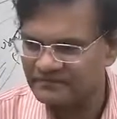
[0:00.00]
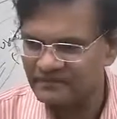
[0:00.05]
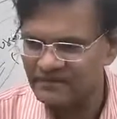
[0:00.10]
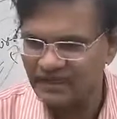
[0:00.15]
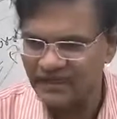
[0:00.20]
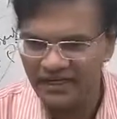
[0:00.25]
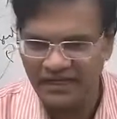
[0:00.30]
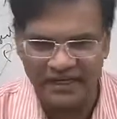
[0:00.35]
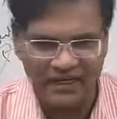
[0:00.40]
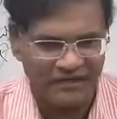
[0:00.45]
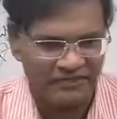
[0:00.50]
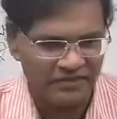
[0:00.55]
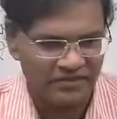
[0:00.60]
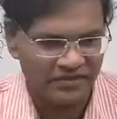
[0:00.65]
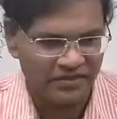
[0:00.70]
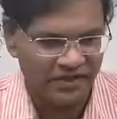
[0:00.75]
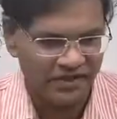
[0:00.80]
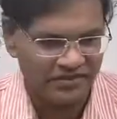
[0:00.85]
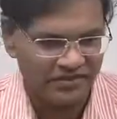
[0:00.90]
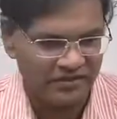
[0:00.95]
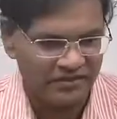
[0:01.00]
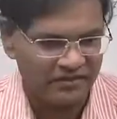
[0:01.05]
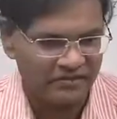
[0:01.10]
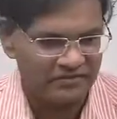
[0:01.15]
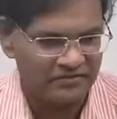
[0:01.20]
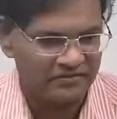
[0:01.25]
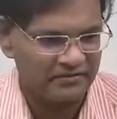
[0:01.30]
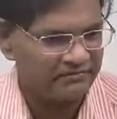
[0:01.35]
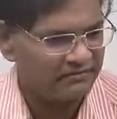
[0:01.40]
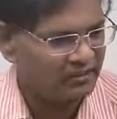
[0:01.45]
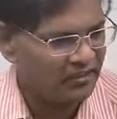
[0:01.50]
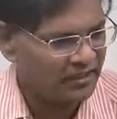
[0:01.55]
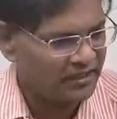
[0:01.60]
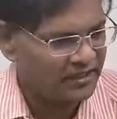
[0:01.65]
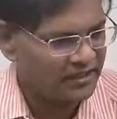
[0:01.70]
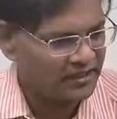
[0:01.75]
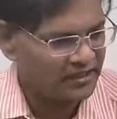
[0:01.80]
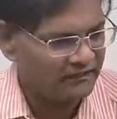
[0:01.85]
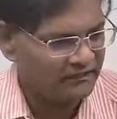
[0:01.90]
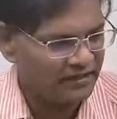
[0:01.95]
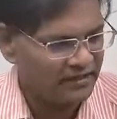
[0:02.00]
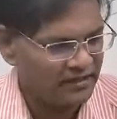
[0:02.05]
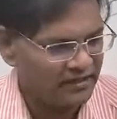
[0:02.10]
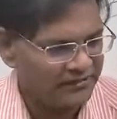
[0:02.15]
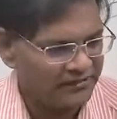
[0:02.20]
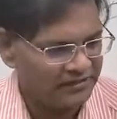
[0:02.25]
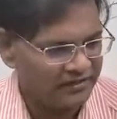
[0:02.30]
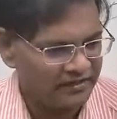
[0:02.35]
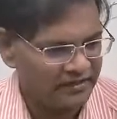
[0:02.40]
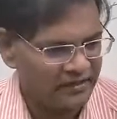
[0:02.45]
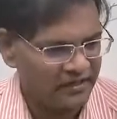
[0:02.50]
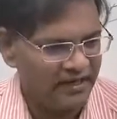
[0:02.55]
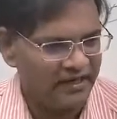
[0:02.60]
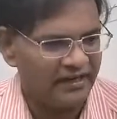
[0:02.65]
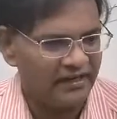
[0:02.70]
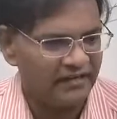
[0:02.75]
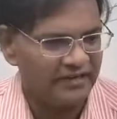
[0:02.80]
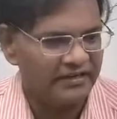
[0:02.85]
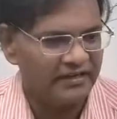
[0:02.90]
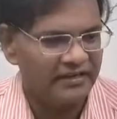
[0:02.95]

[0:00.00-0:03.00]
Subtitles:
Indian administration, quality governance and